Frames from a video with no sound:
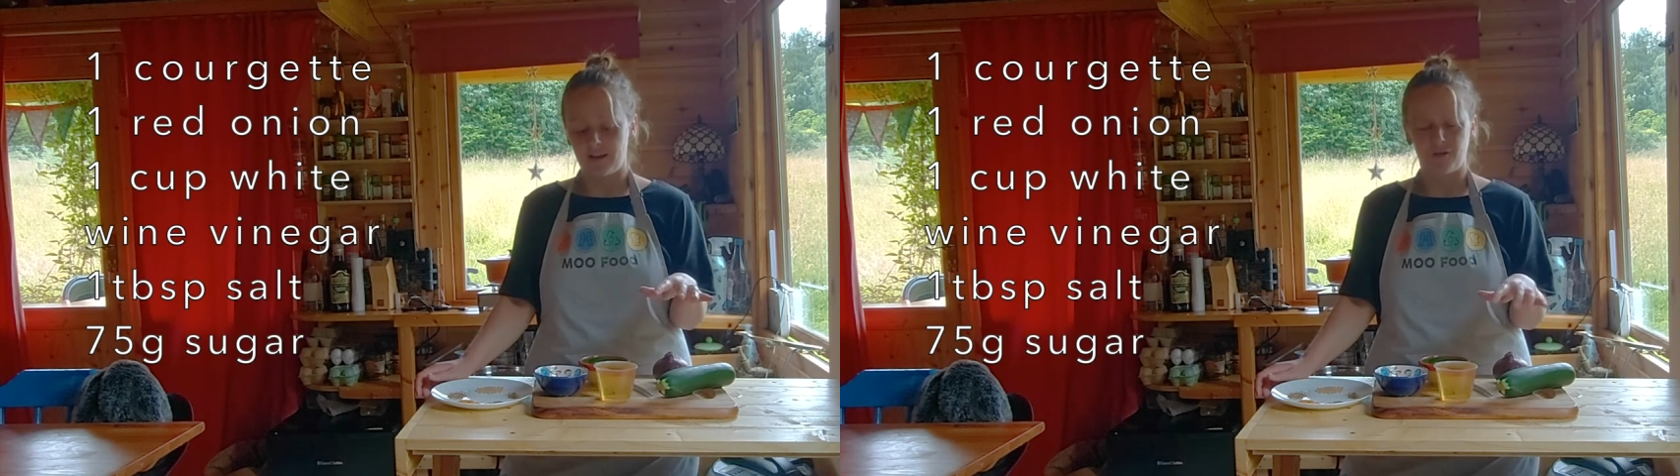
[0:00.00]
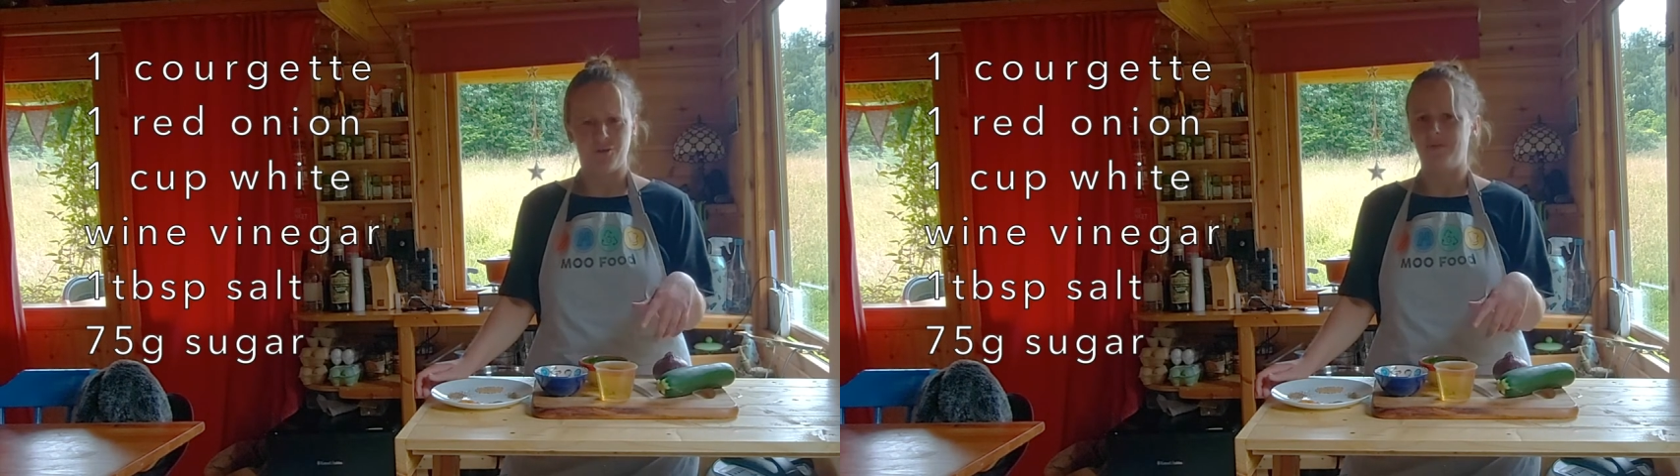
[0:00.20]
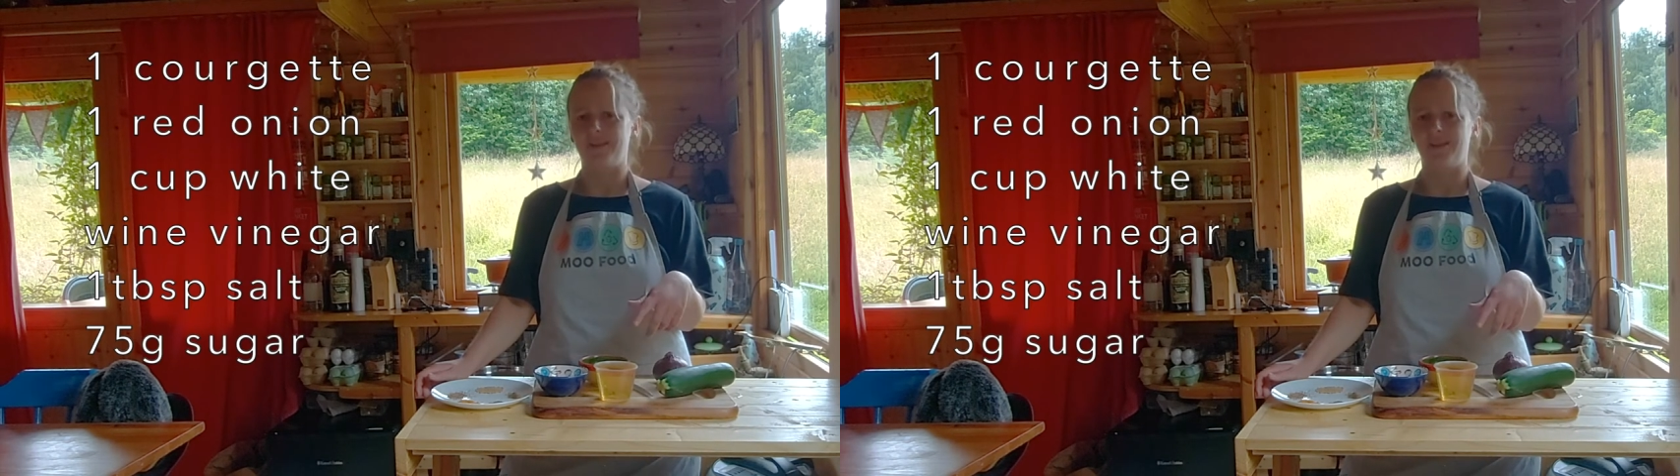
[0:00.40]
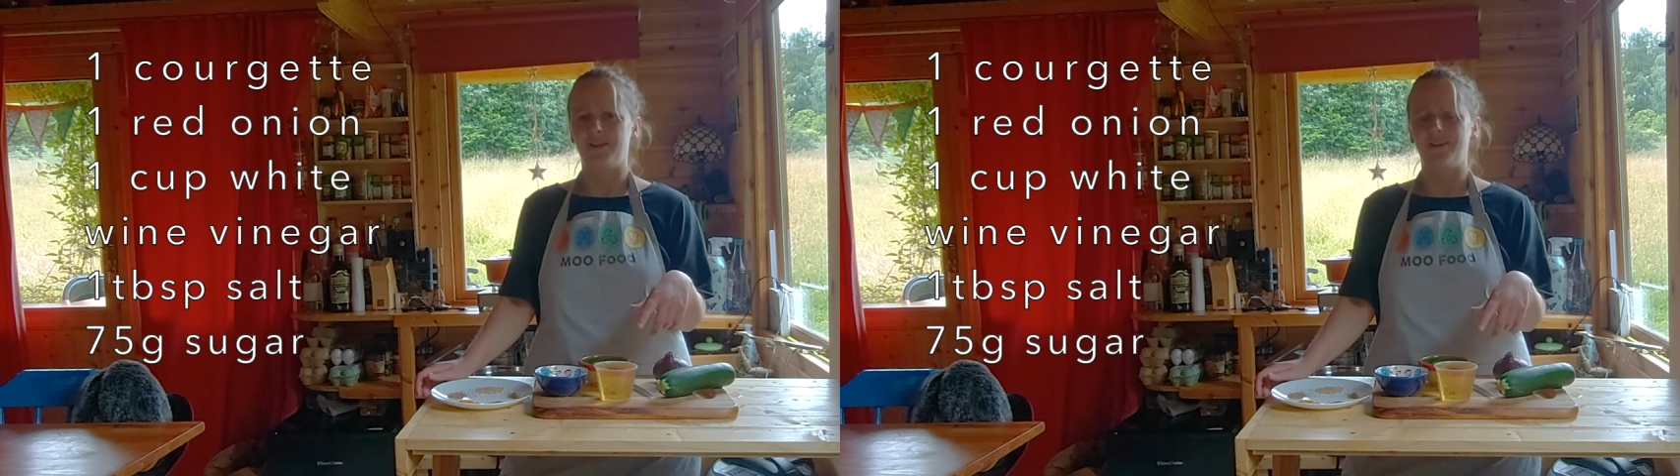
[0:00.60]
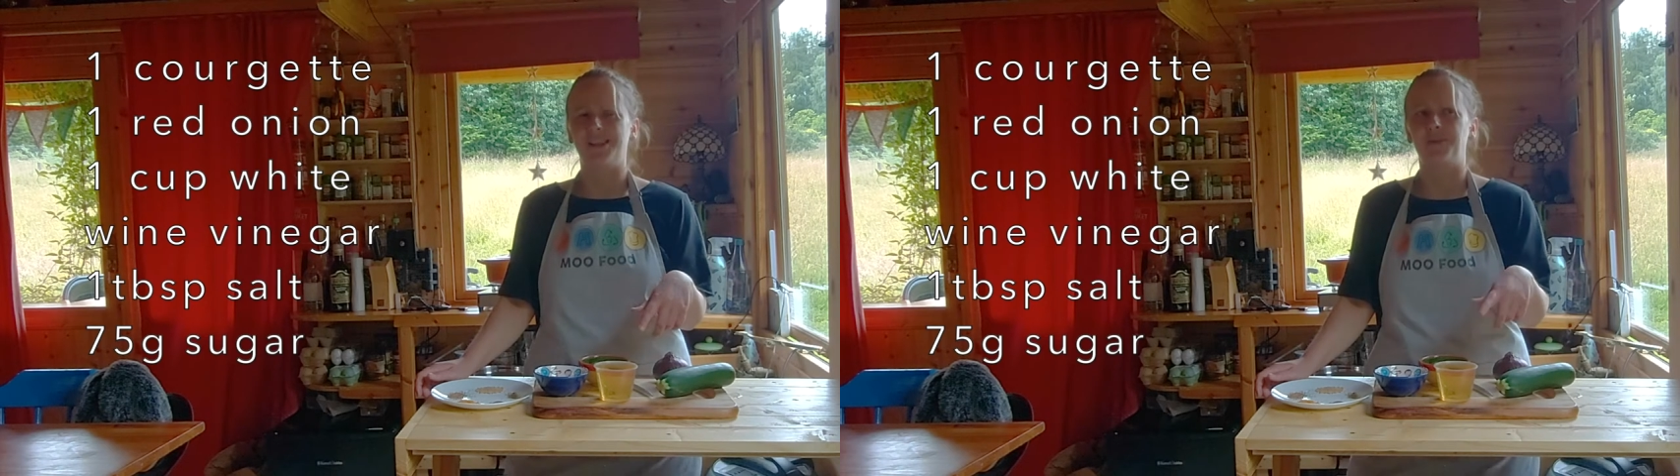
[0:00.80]
no it's
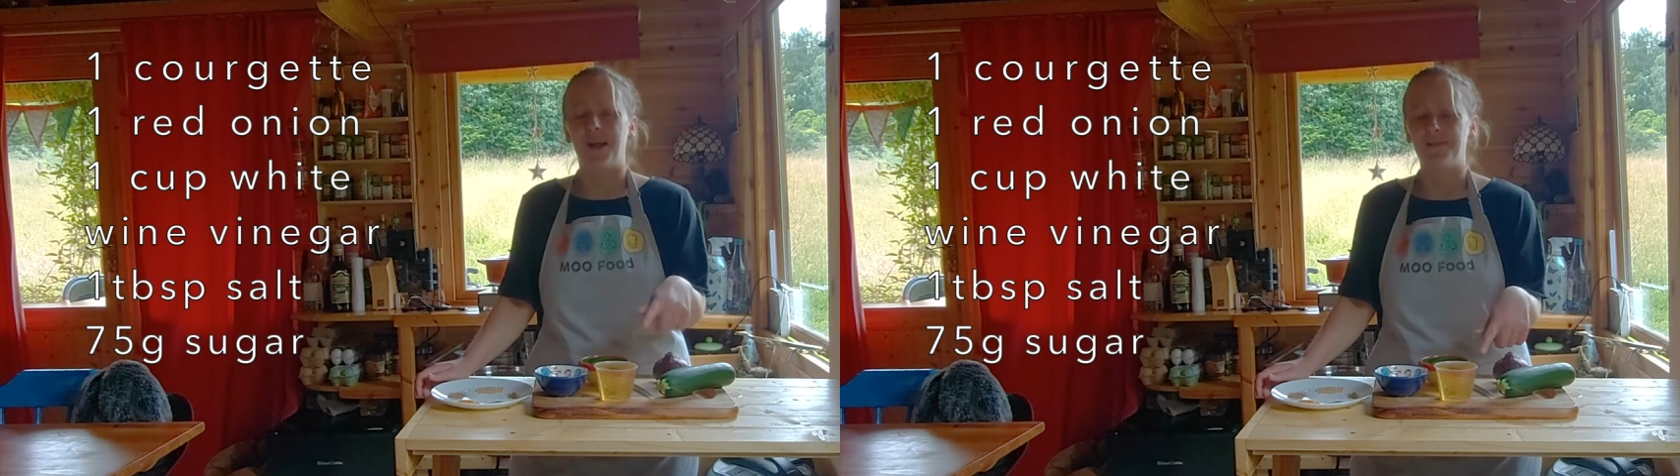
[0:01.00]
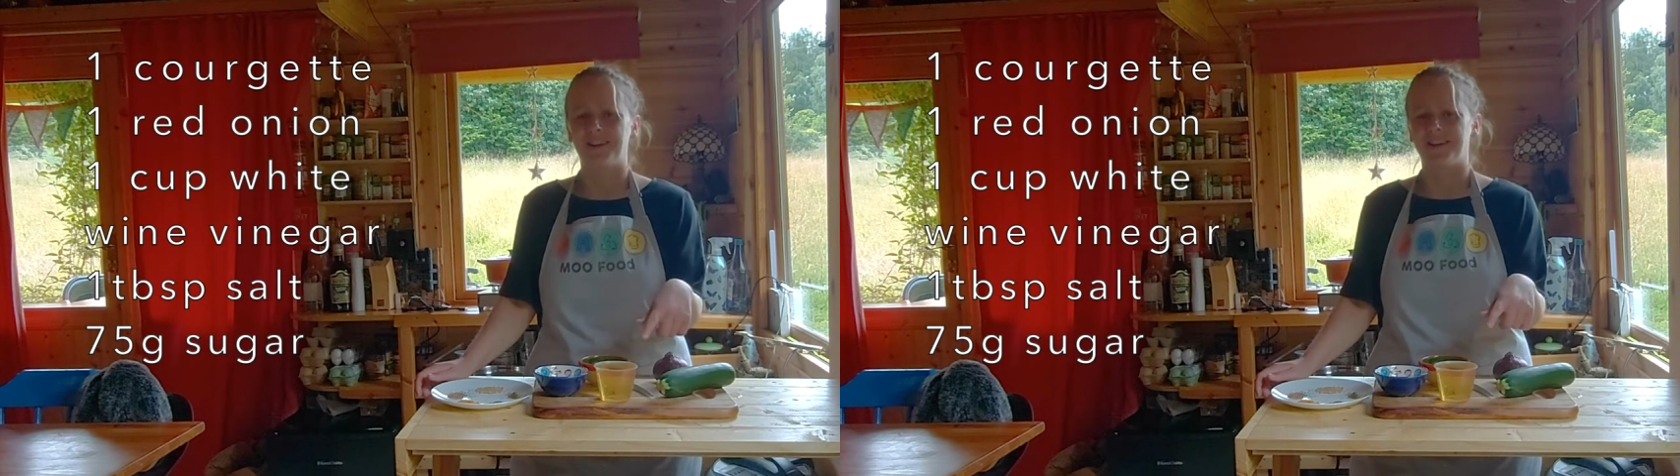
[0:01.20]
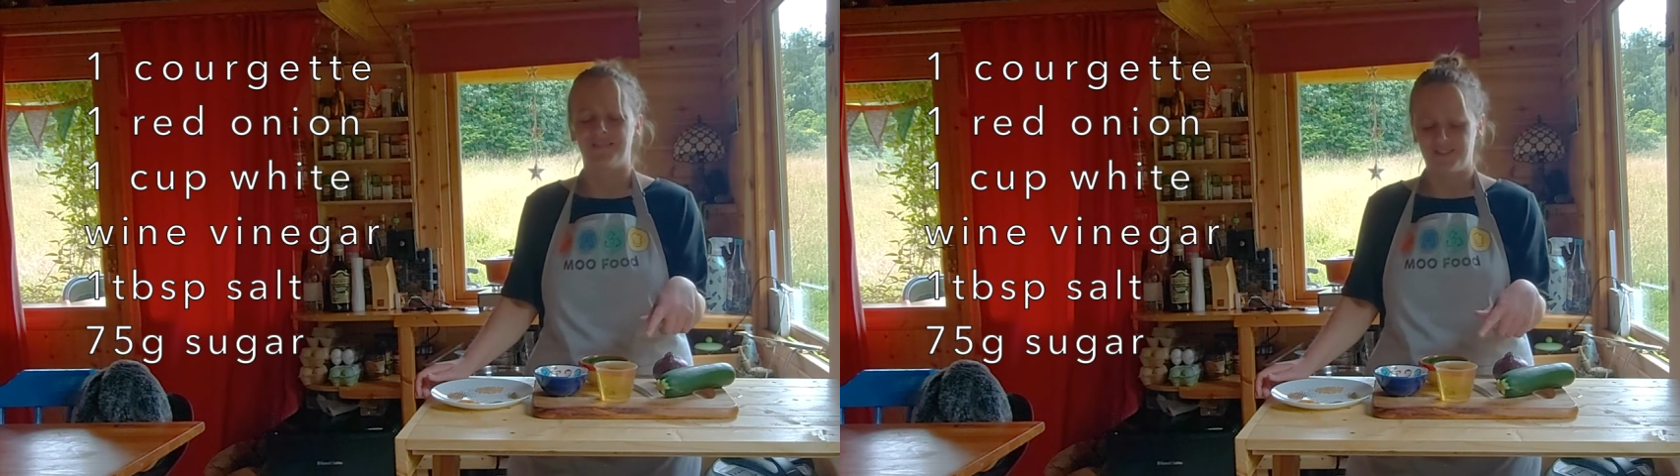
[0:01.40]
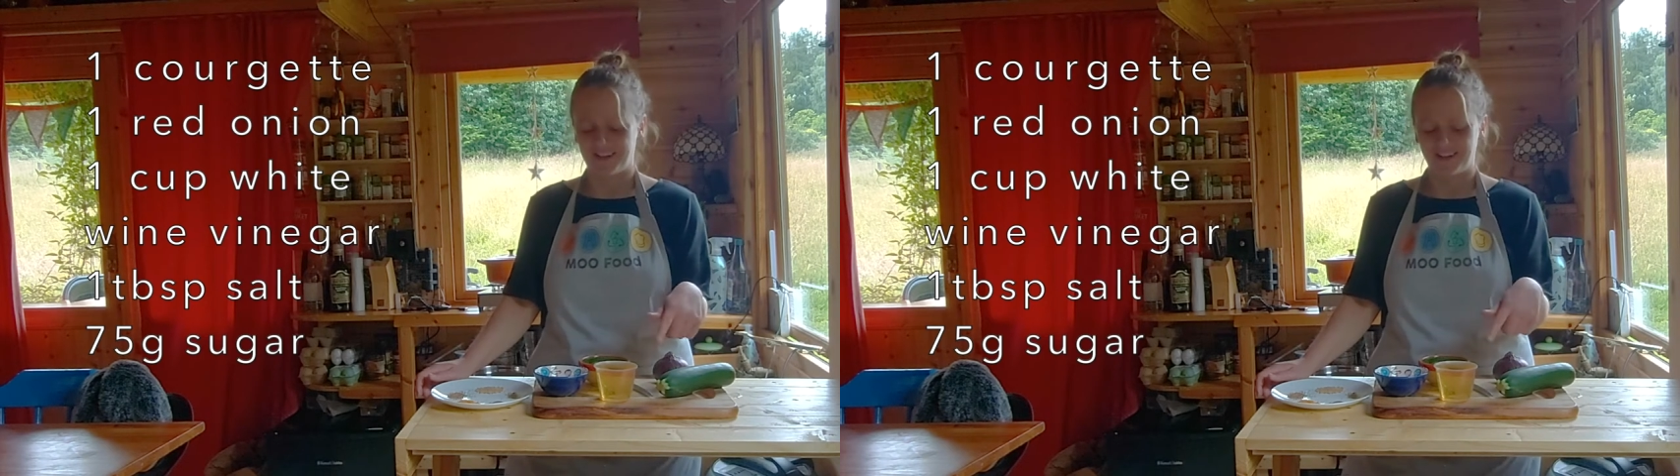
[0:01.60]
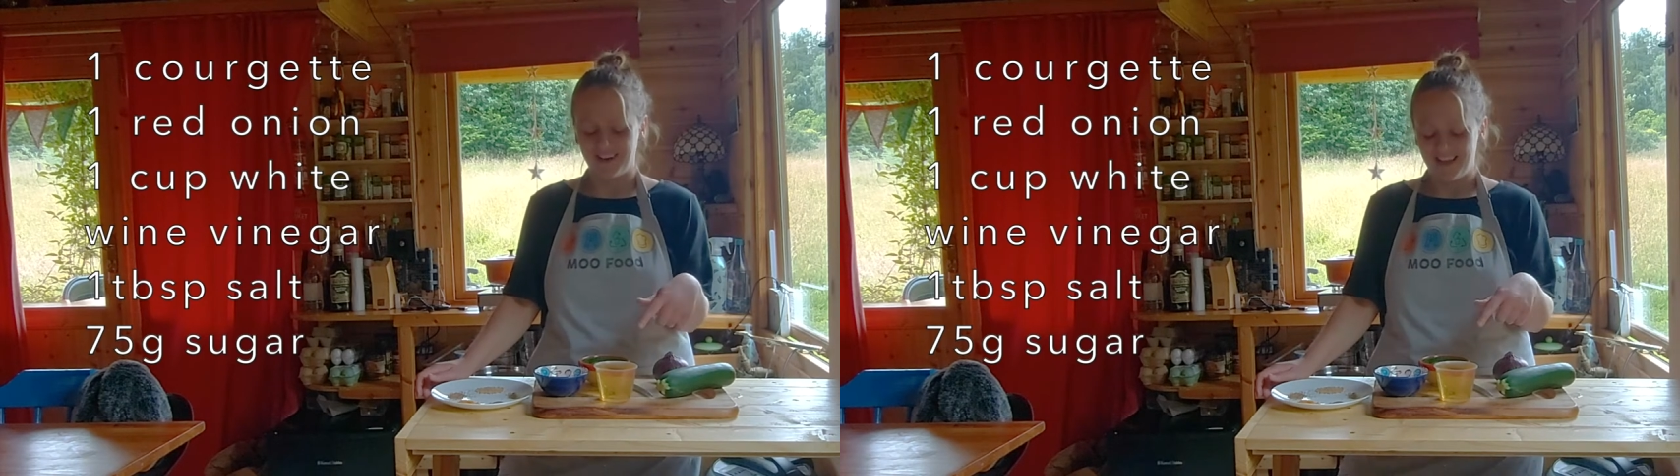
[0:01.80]
not, it's white wine
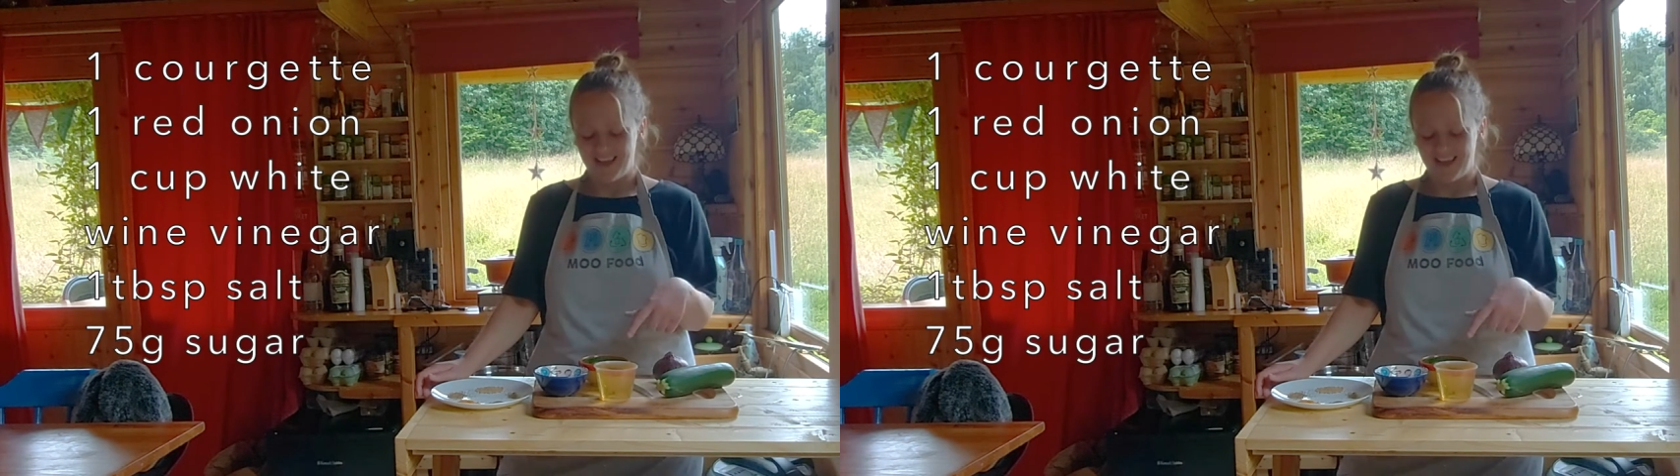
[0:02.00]
vinegar,